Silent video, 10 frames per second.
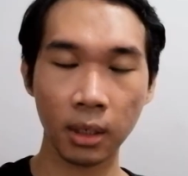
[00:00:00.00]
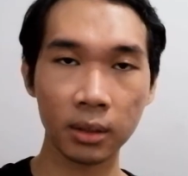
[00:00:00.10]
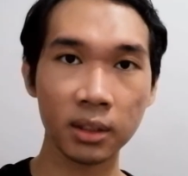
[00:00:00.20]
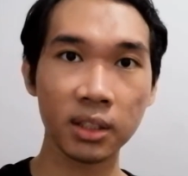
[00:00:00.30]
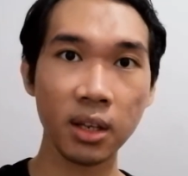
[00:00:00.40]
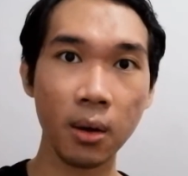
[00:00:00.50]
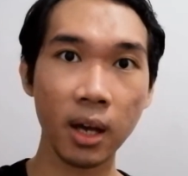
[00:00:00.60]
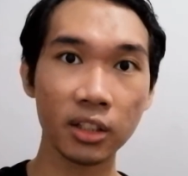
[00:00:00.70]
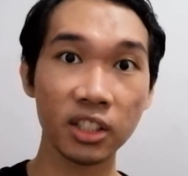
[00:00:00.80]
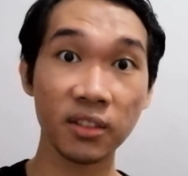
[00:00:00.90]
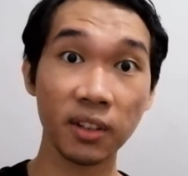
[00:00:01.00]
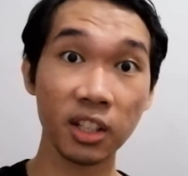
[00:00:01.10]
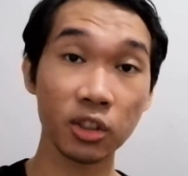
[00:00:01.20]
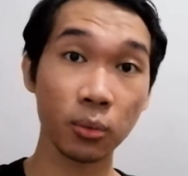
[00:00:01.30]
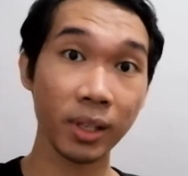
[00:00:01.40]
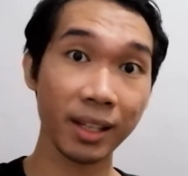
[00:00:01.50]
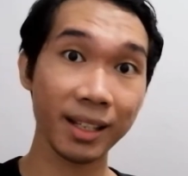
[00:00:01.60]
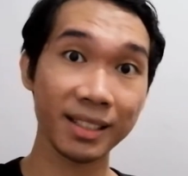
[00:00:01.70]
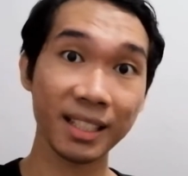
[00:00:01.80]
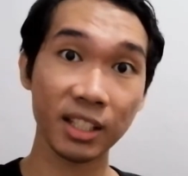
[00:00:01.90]
So I just finished
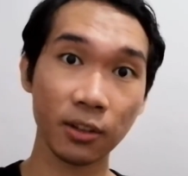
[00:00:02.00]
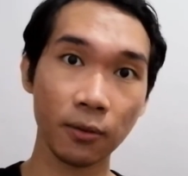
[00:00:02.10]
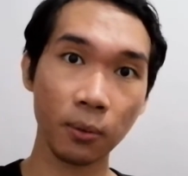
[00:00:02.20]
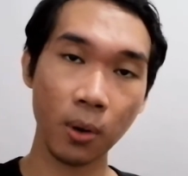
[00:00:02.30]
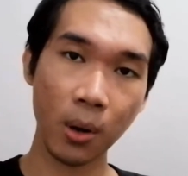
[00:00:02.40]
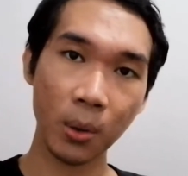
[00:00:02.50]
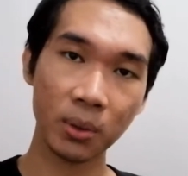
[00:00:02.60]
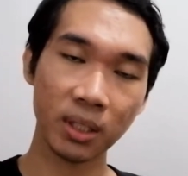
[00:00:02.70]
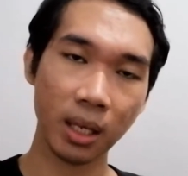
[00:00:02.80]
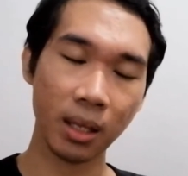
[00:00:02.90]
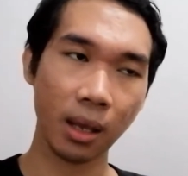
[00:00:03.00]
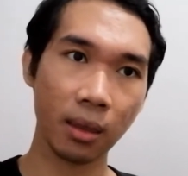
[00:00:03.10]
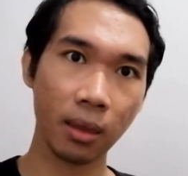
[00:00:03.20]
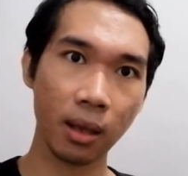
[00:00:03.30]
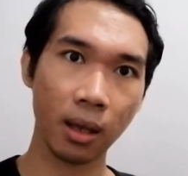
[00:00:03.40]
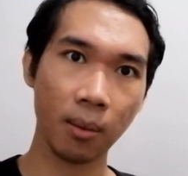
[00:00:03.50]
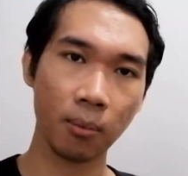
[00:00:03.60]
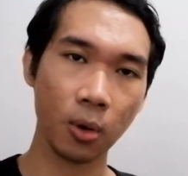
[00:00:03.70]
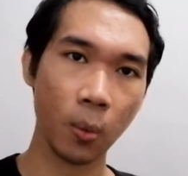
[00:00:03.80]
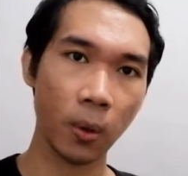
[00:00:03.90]
reading Six of Crows, and I think
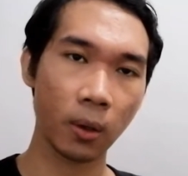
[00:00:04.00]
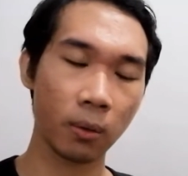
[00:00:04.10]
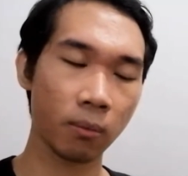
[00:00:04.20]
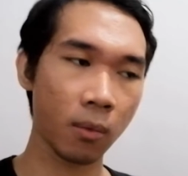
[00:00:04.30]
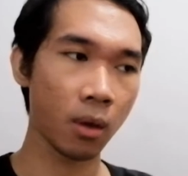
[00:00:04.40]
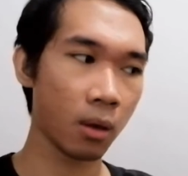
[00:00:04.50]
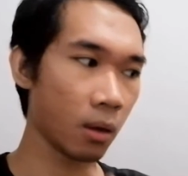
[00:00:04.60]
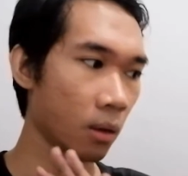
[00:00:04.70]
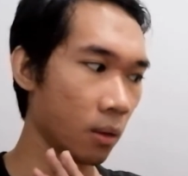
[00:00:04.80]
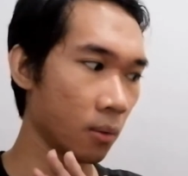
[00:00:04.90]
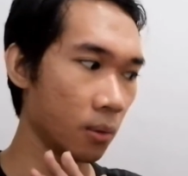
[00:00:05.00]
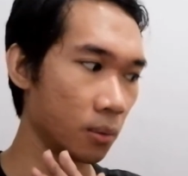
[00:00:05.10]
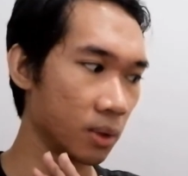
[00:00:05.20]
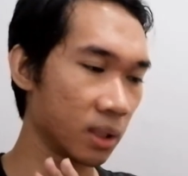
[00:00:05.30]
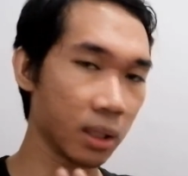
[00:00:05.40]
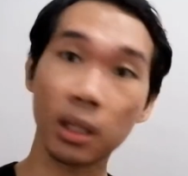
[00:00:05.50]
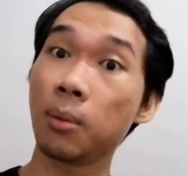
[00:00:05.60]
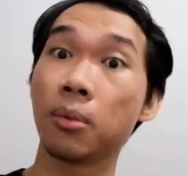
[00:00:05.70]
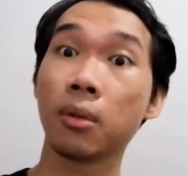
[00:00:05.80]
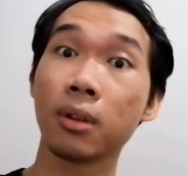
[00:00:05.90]
I'm going through
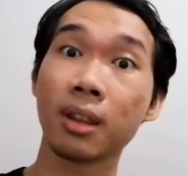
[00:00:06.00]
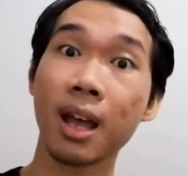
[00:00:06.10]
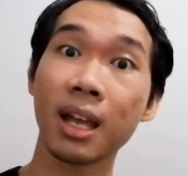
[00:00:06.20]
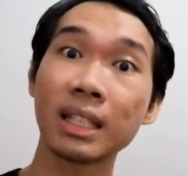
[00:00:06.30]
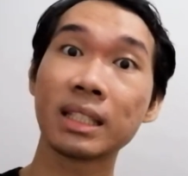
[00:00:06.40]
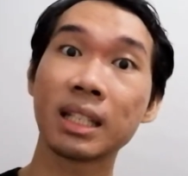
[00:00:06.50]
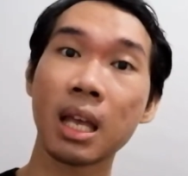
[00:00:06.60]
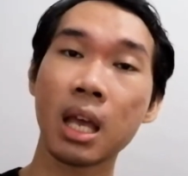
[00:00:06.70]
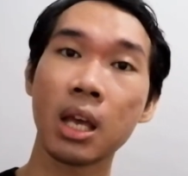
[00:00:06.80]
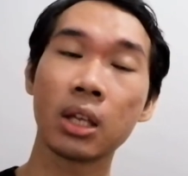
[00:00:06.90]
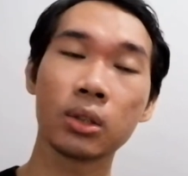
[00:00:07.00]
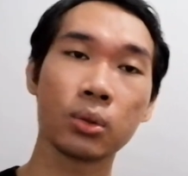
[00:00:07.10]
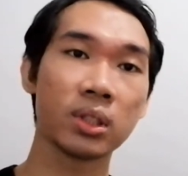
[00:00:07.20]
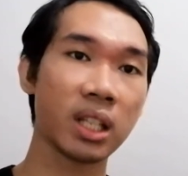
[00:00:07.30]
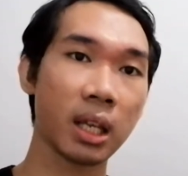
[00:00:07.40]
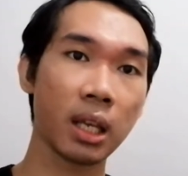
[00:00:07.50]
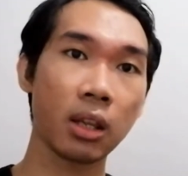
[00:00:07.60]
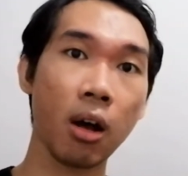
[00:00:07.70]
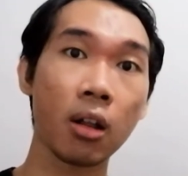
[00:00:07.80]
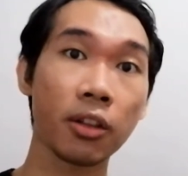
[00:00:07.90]
sleep through the night to sink
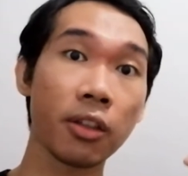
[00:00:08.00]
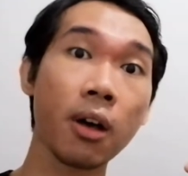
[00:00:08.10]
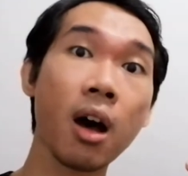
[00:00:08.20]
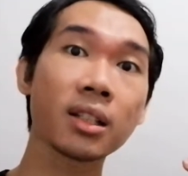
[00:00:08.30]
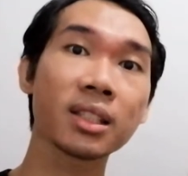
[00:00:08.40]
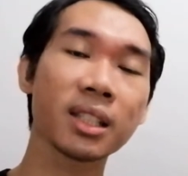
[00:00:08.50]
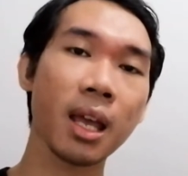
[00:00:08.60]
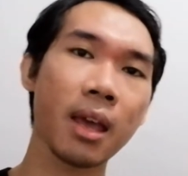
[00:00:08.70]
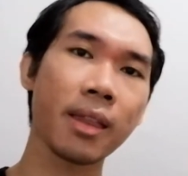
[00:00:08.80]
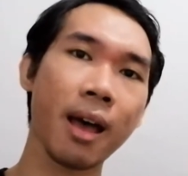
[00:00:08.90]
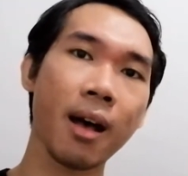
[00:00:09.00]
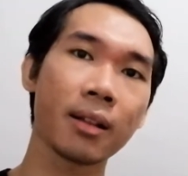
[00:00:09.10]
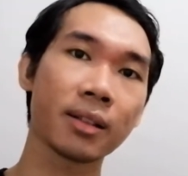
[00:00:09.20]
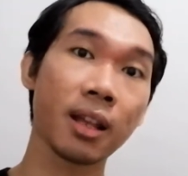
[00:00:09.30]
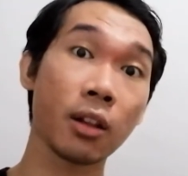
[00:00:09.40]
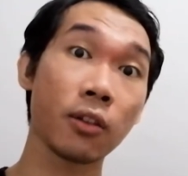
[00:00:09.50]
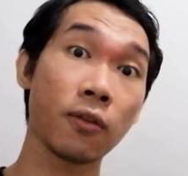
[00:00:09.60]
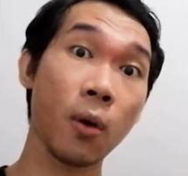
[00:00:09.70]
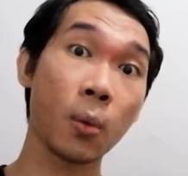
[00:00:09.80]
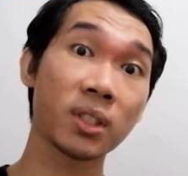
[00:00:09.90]
in all the thoughts, and I'll tell you
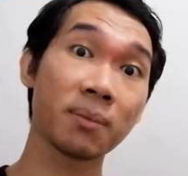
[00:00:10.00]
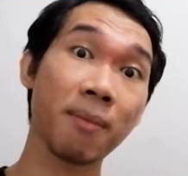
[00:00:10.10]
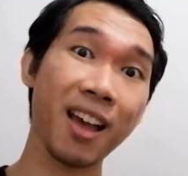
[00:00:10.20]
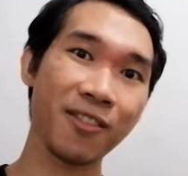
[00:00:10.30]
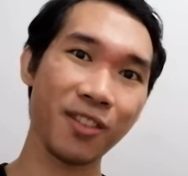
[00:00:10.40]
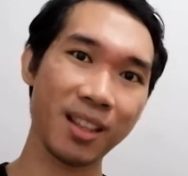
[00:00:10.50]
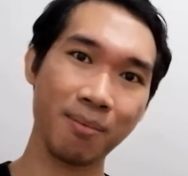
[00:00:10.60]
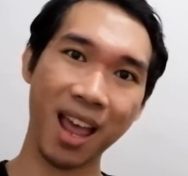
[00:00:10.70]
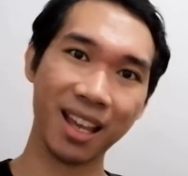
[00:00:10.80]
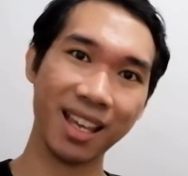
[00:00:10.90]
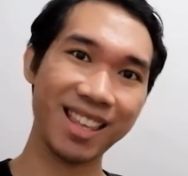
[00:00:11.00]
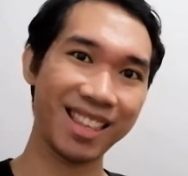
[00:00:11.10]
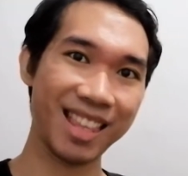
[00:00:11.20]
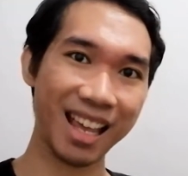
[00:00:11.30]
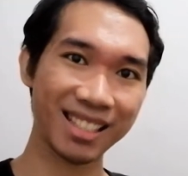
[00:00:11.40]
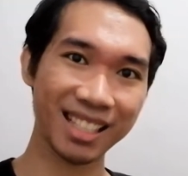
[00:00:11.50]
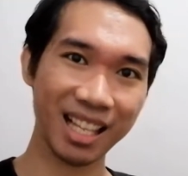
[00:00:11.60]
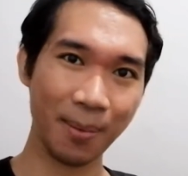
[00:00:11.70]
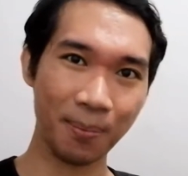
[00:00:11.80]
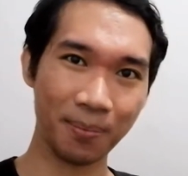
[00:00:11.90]
folks my feedback in the next clip.